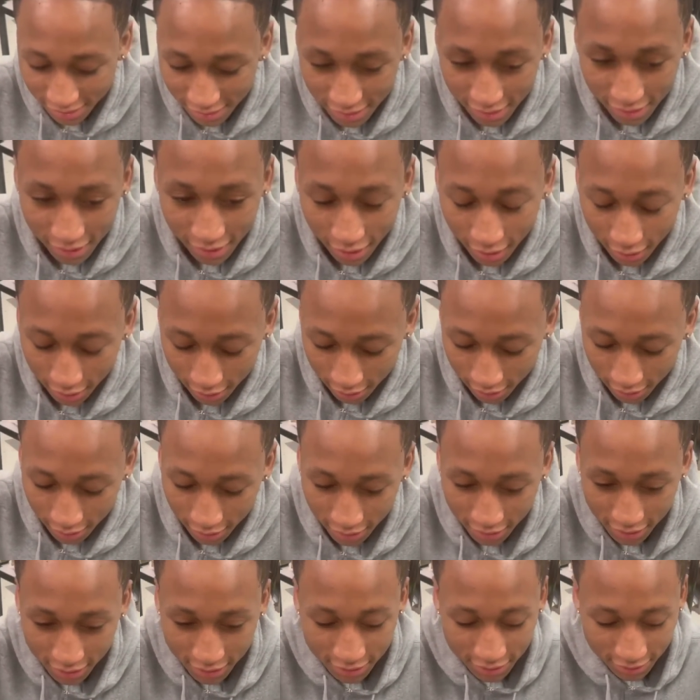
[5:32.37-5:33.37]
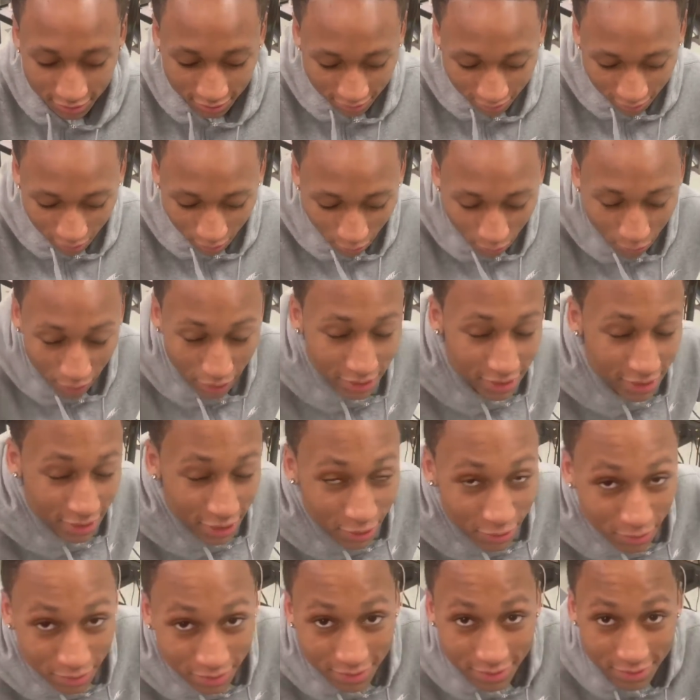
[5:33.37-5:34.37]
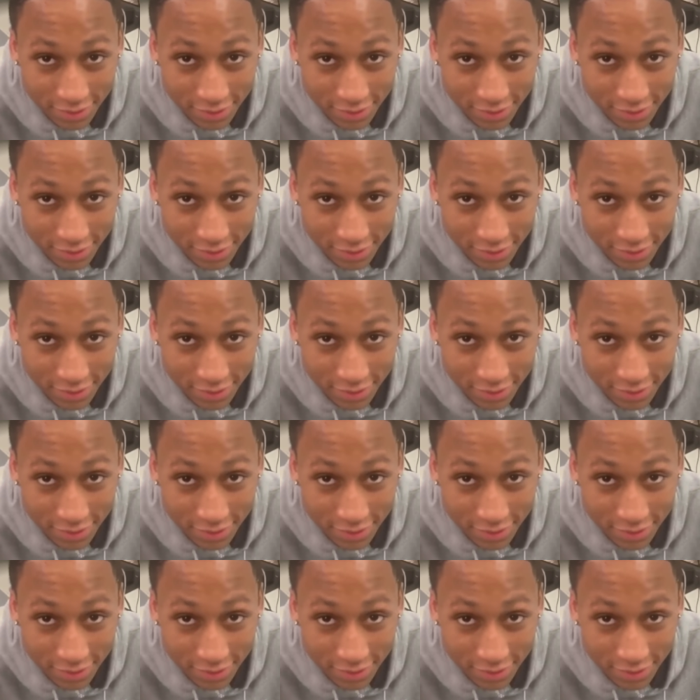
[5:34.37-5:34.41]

It looked like fashionable.